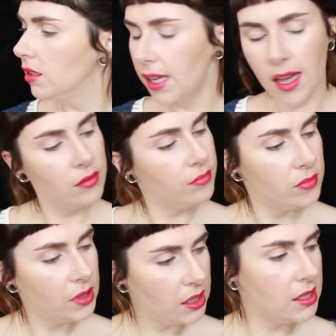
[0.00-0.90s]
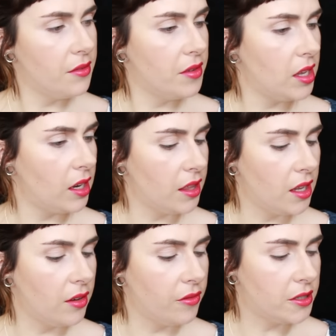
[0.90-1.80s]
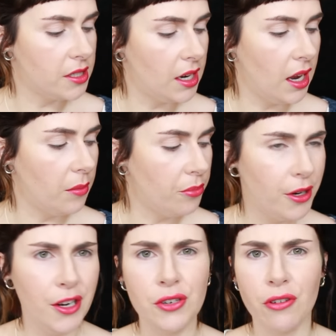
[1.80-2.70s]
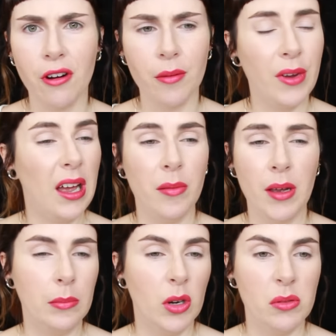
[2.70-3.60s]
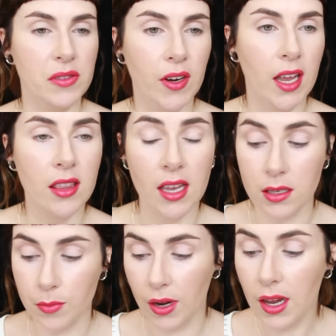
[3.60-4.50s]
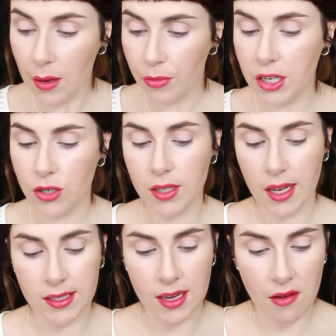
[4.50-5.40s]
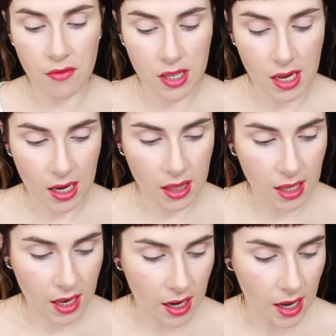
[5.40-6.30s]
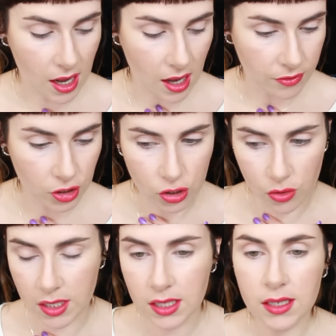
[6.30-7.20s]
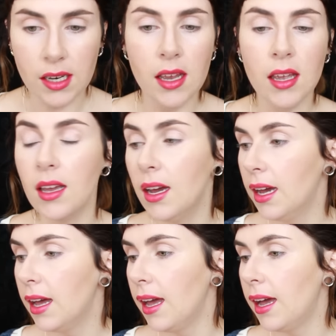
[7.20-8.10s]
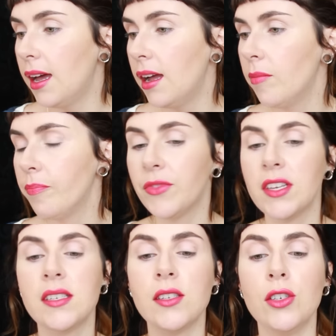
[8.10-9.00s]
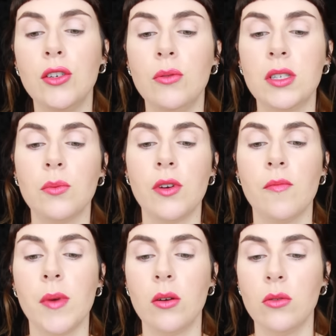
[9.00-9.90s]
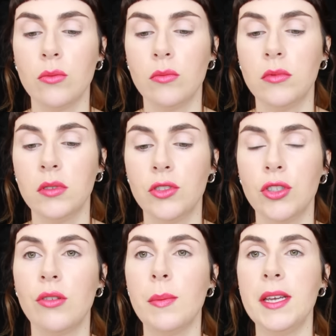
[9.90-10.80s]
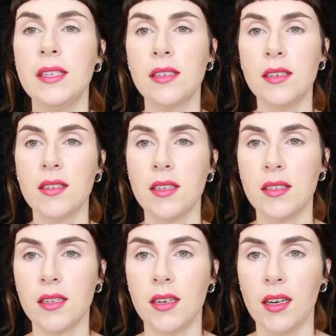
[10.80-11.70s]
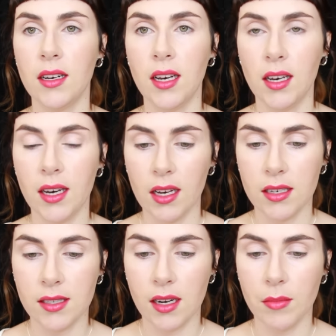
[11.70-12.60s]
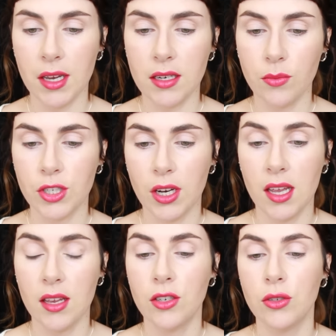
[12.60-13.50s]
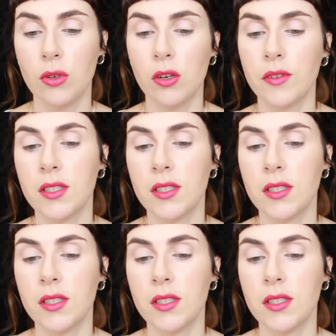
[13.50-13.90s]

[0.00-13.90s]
Yeah, that's everything I think for today. Pretty sure, I, I'm always forgetting things, but pretty sure that's everything that I have to show you today. Um, this is new, it's one of my own jewellery pieces. It's a little necklace that I made, which I do love.